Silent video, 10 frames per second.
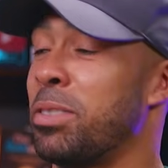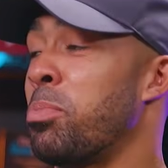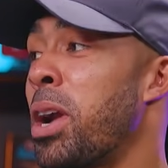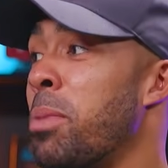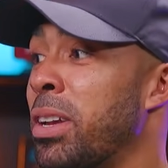It's
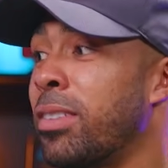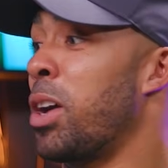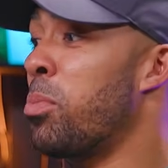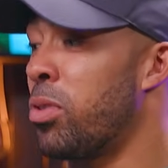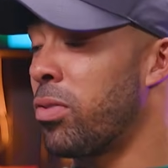a prime
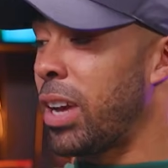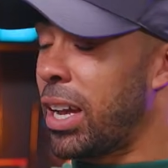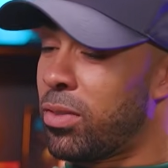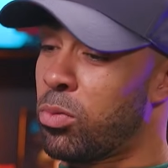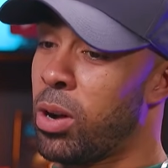example of
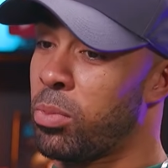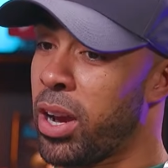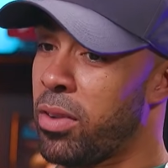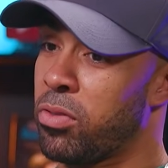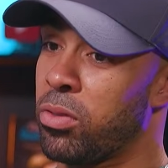kind of what
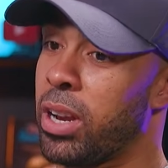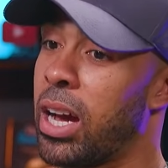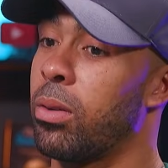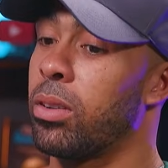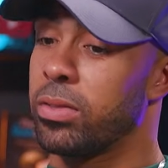I'm going through
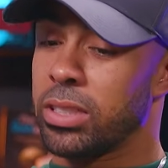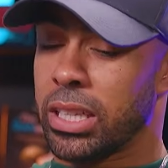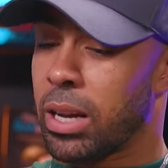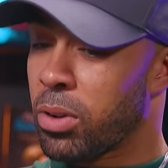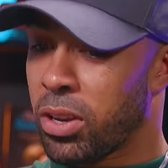now, and
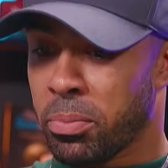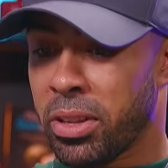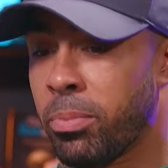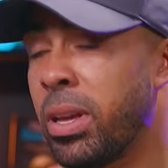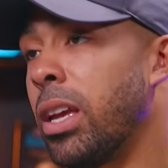obviously I'm going to
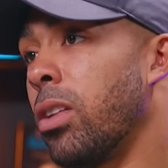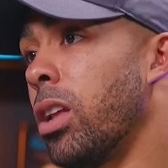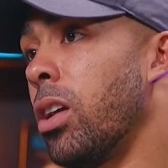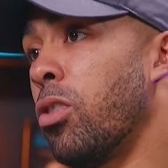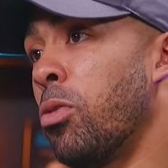be
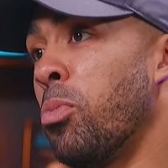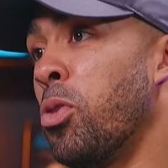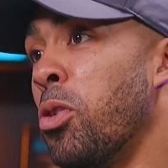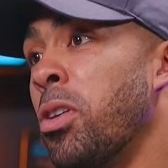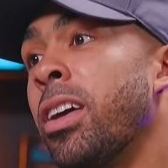speaking on it a lot
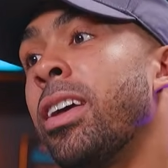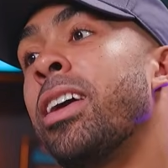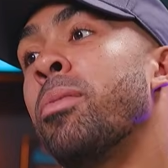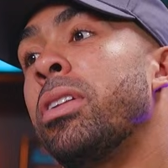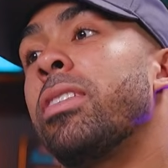more.
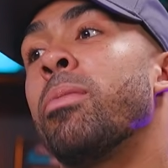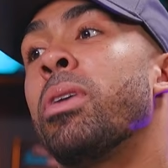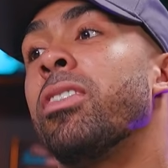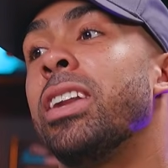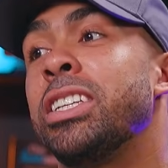But
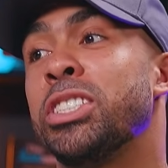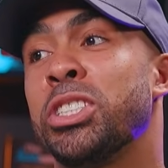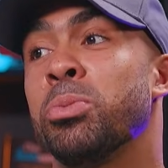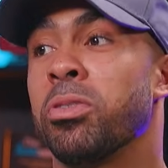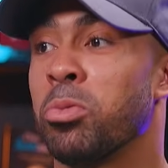take my
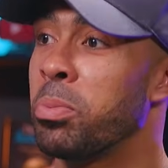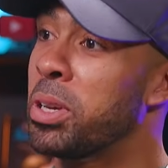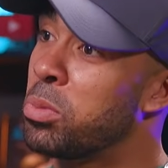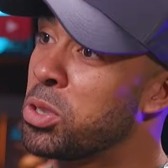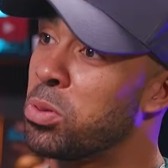relationship with
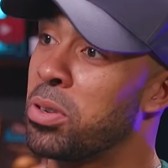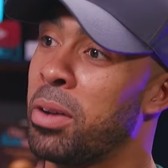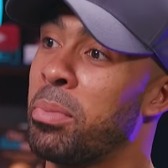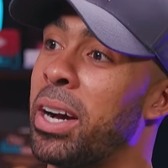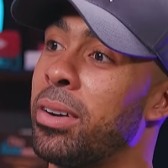women, which will
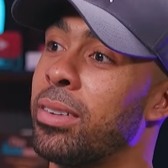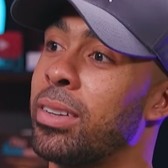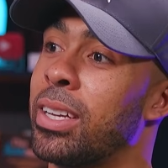come out.